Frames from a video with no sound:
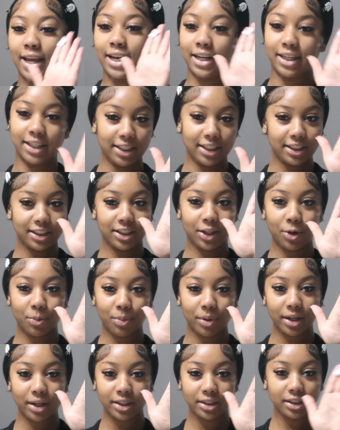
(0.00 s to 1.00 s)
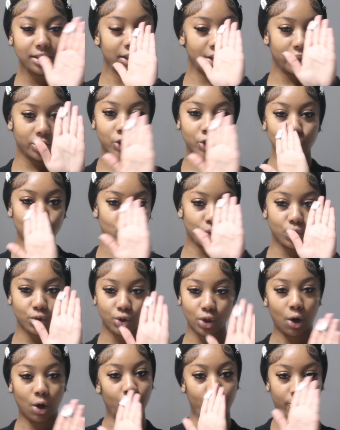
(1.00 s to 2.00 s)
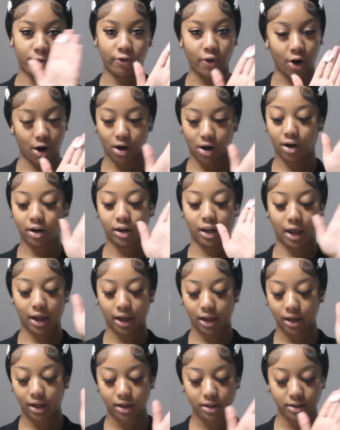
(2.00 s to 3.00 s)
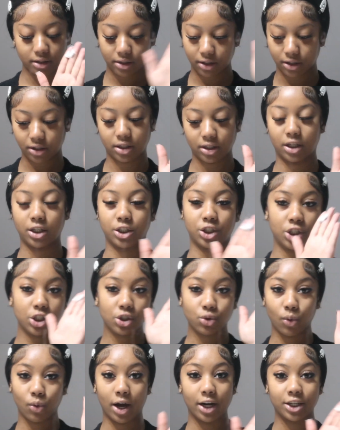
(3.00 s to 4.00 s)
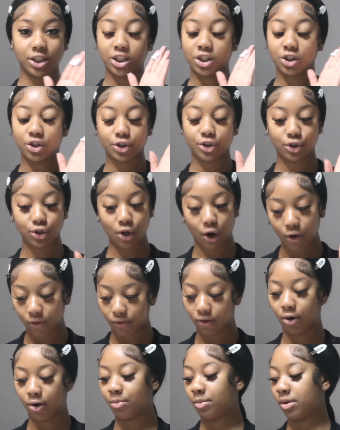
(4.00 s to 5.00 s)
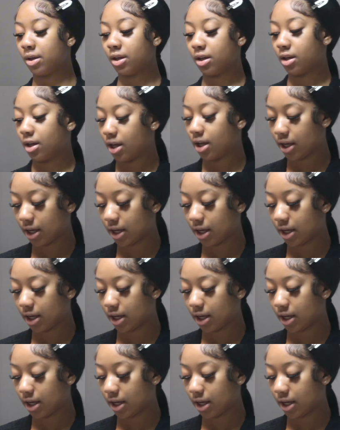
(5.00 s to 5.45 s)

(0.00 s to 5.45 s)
And this little piece gets you so far. Like, seriously, just watch. It's so foamy.